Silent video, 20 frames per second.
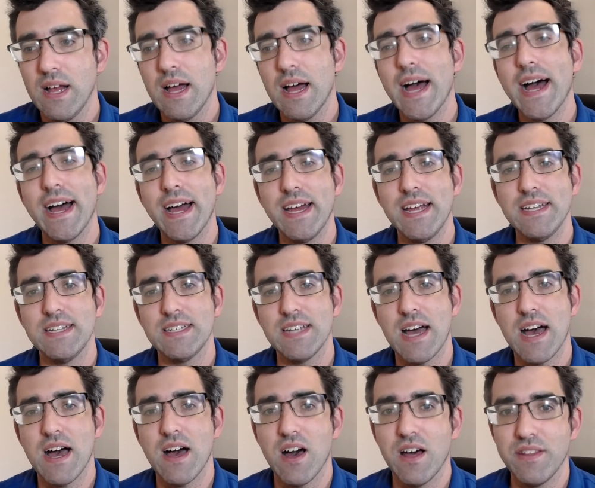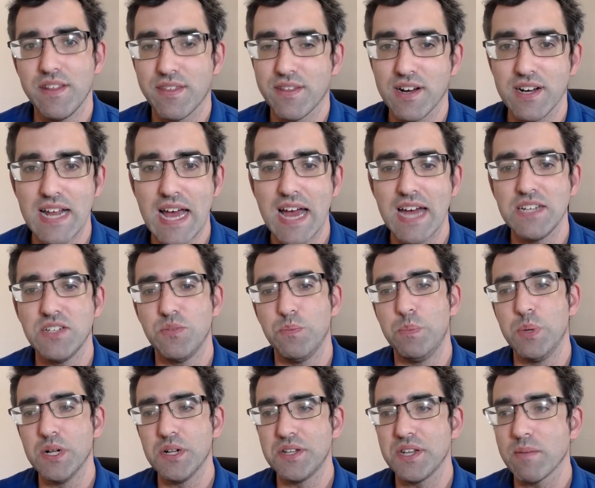and on the third hand
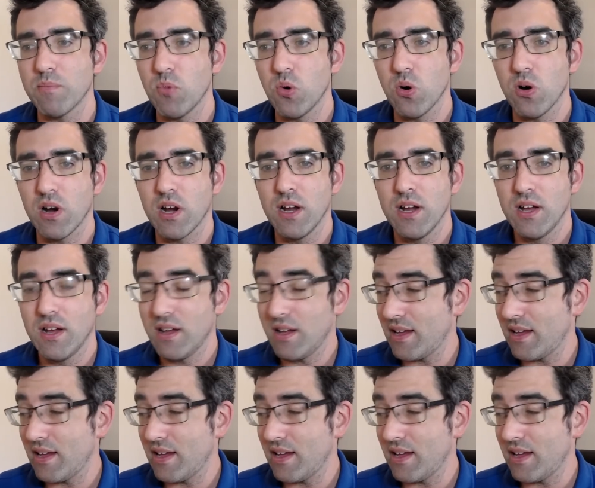building more,